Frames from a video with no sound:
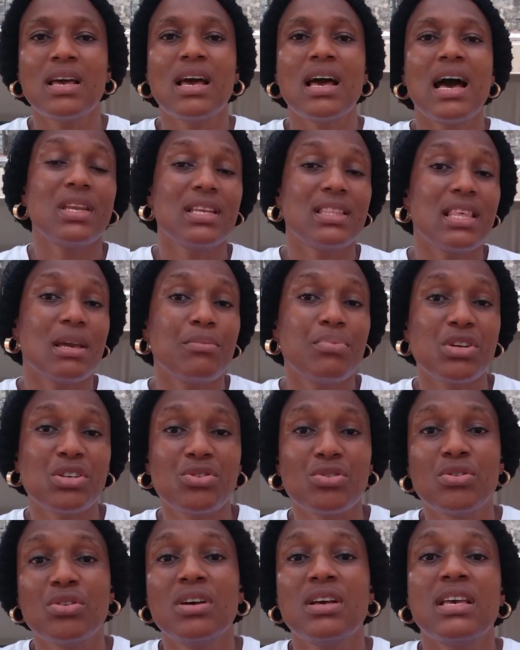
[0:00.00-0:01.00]
When the
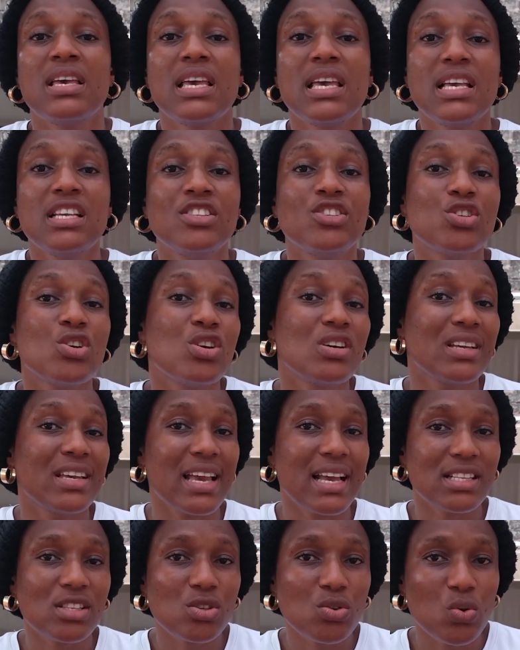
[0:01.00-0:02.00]
temperature in turn
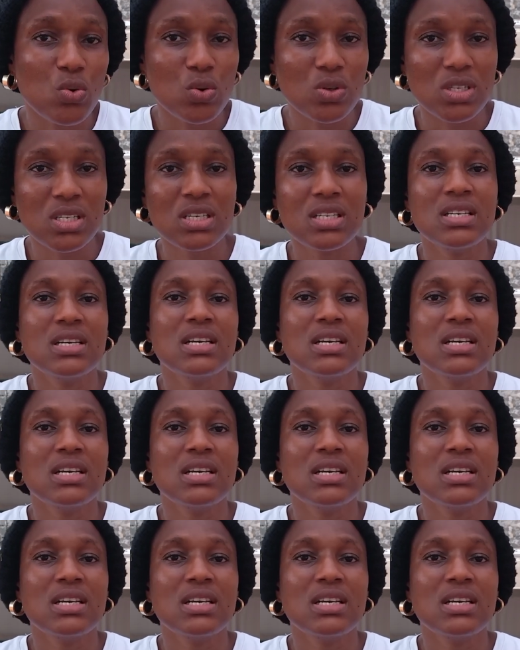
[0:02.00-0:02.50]
gets cold,